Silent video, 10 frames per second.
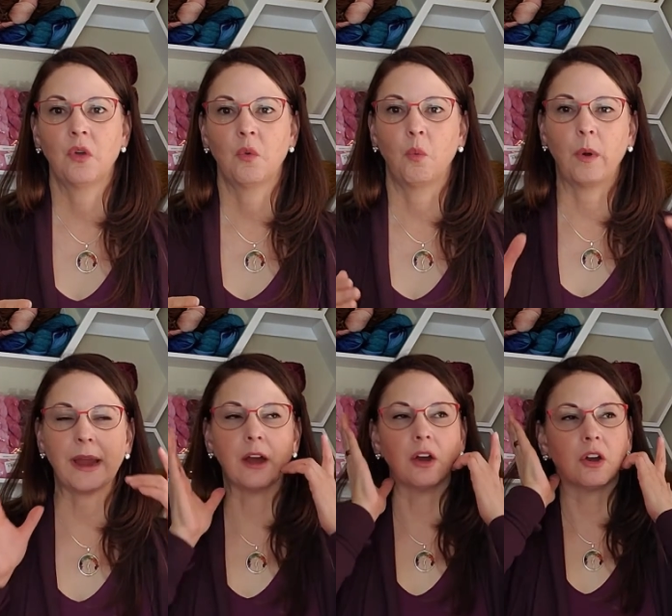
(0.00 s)

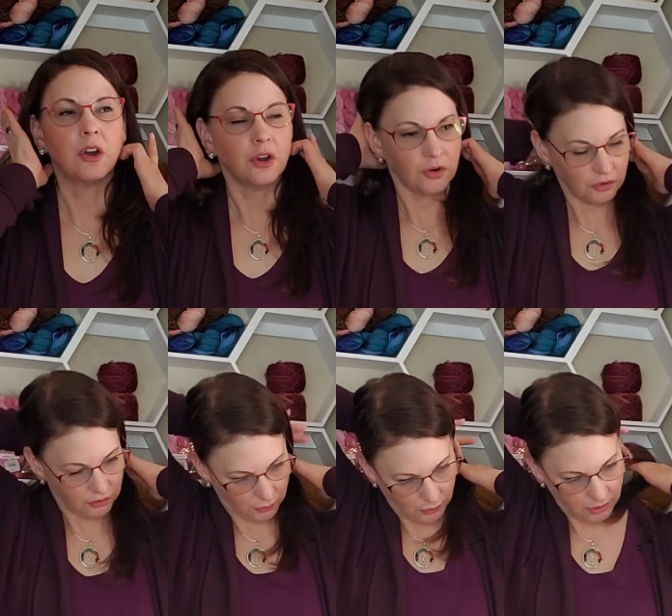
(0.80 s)
where
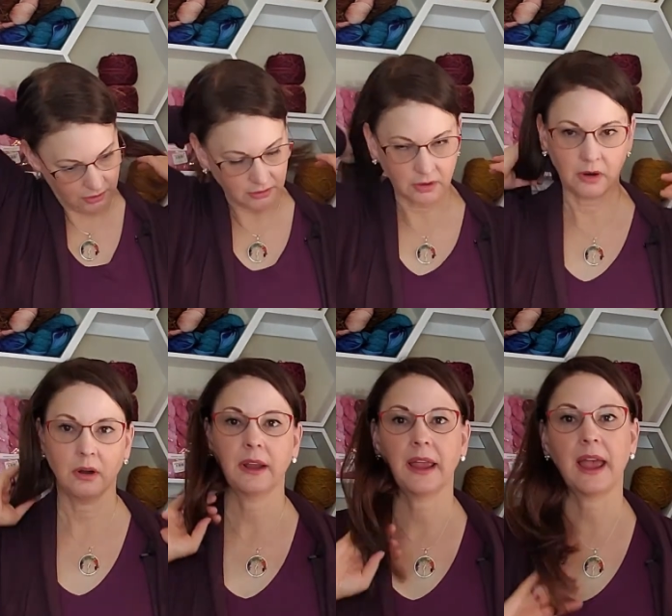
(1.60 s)
you're
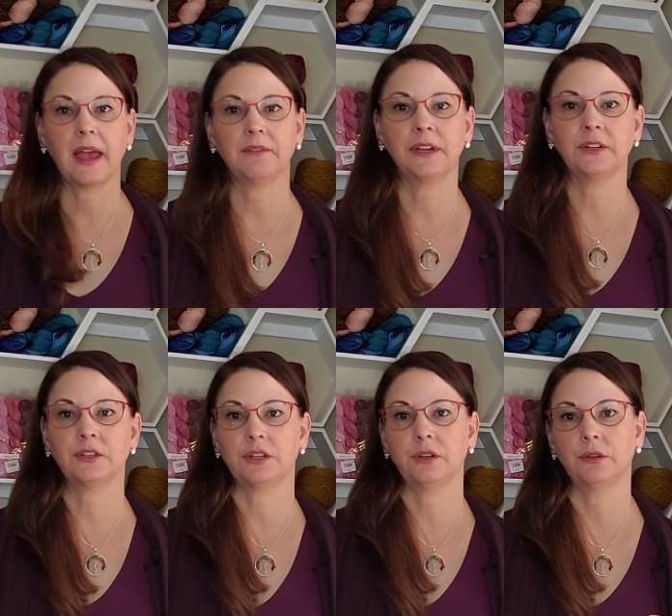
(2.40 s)
having
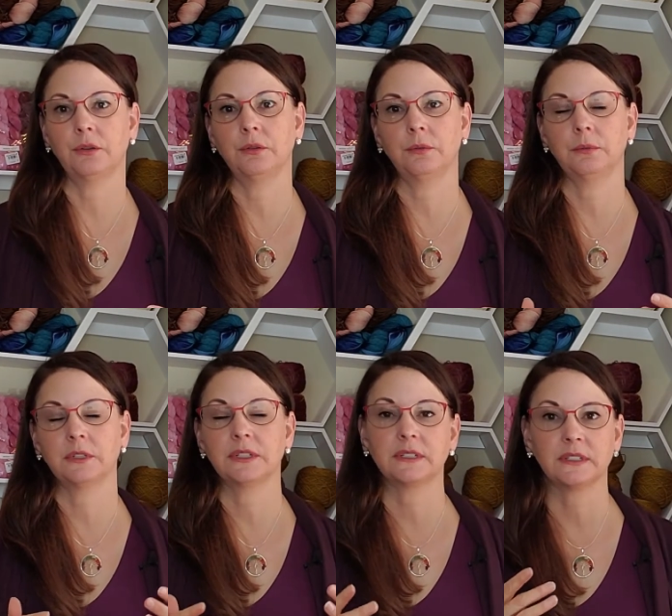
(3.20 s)
to
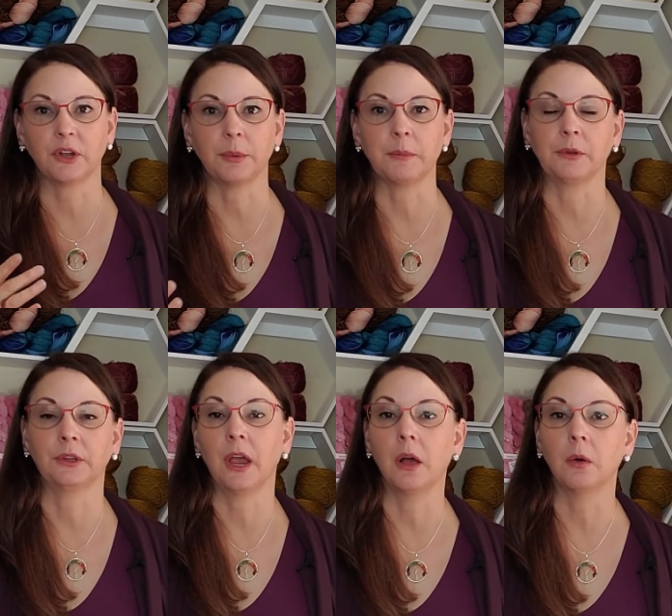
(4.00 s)
tell people,
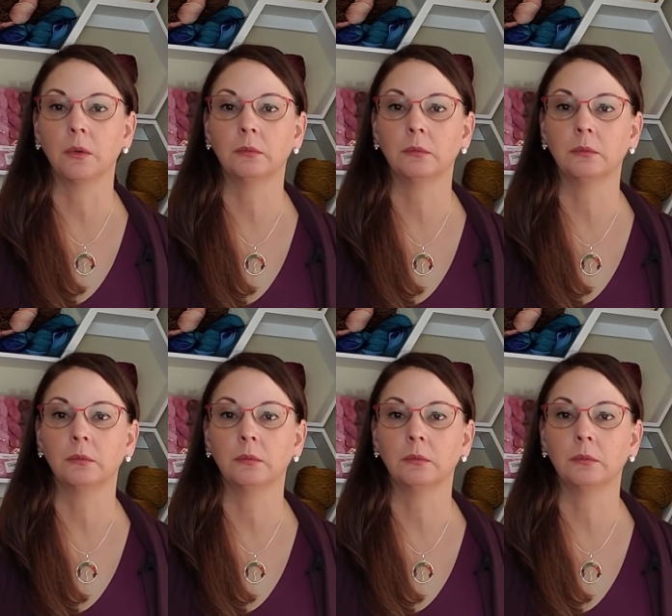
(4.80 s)
no,